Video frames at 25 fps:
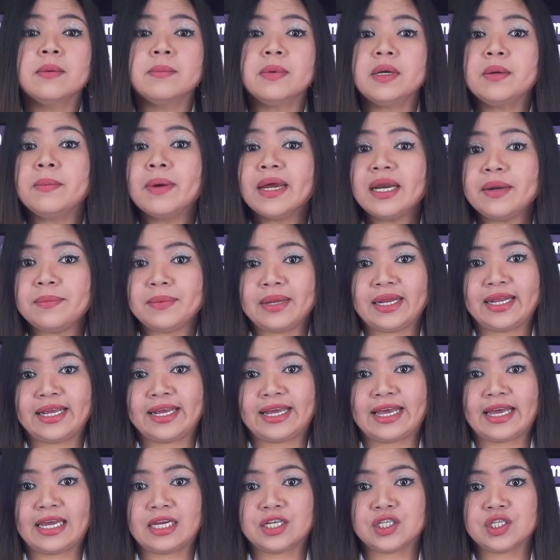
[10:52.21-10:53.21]
But many
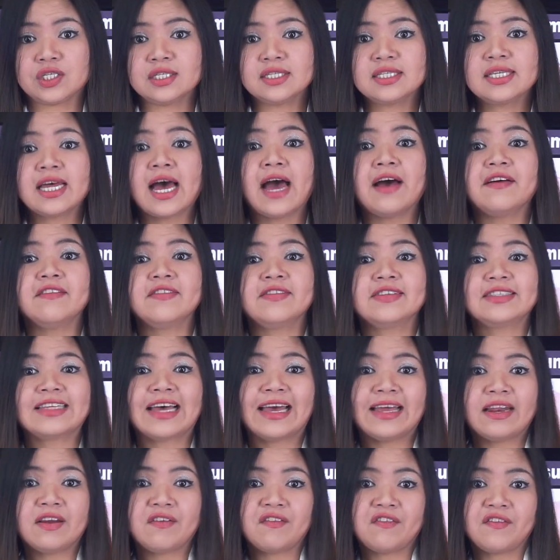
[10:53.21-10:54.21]
medications have
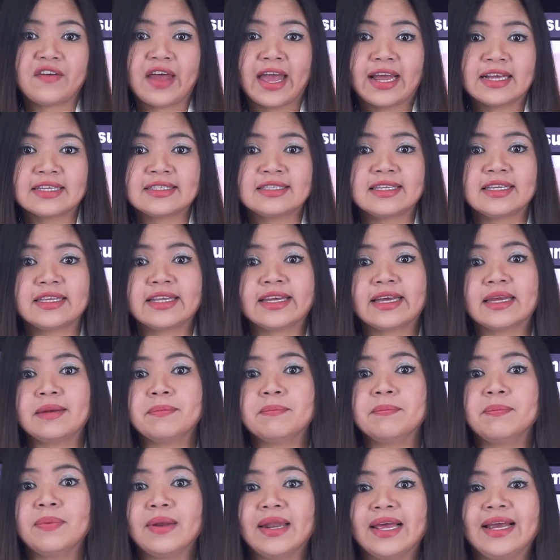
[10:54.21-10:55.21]
side effects that
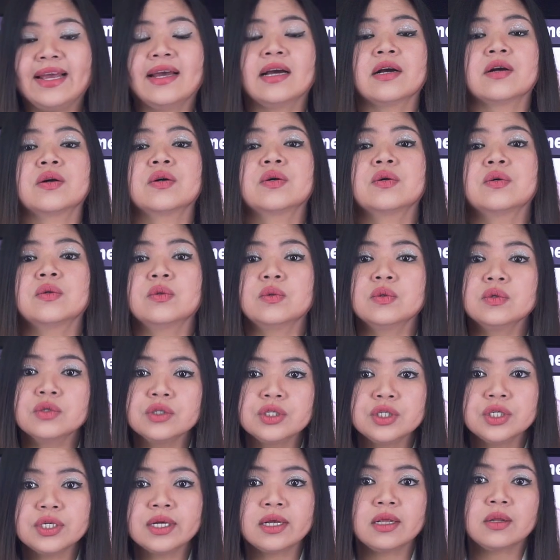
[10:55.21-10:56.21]
can play a
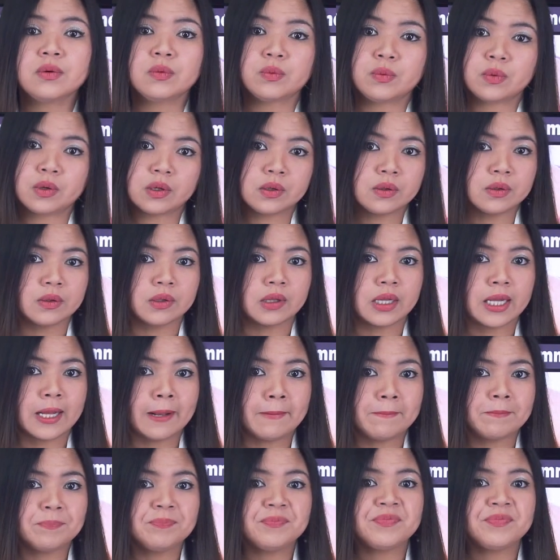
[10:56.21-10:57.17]
crucial role.